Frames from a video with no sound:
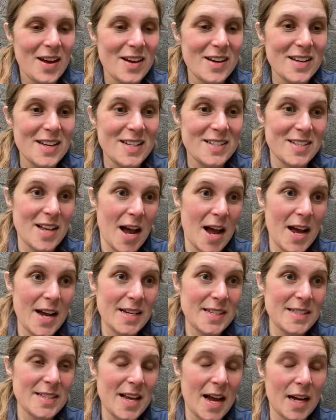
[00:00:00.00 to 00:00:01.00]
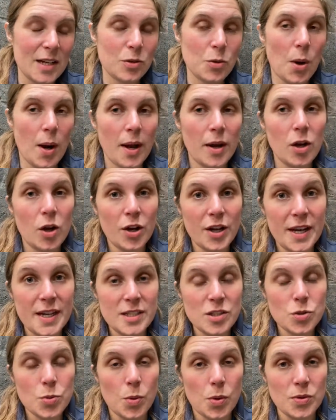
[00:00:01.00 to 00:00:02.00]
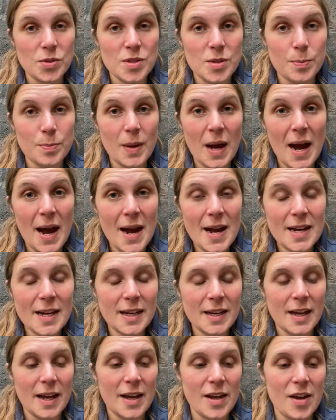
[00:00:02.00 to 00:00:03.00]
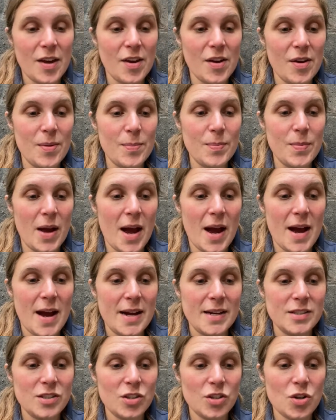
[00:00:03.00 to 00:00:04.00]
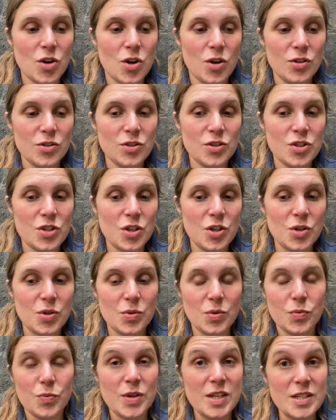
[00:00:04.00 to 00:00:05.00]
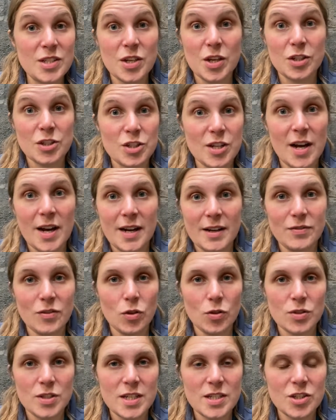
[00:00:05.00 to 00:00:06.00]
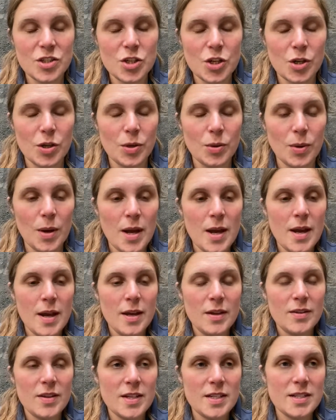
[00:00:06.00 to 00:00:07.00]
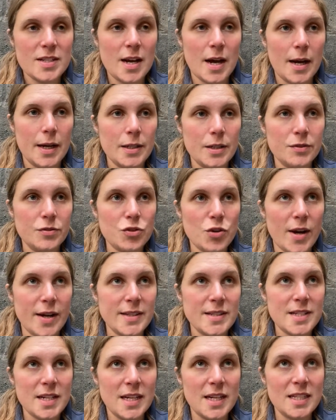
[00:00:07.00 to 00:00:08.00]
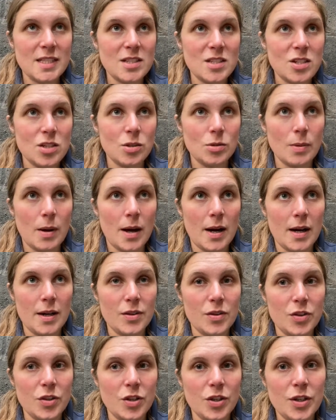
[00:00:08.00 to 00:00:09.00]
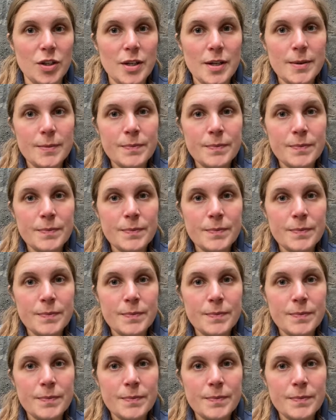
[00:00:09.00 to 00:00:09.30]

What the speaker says: His hinds had quite a lot of heat towards the back, and according to the research that I've looked into, this kind of translates to either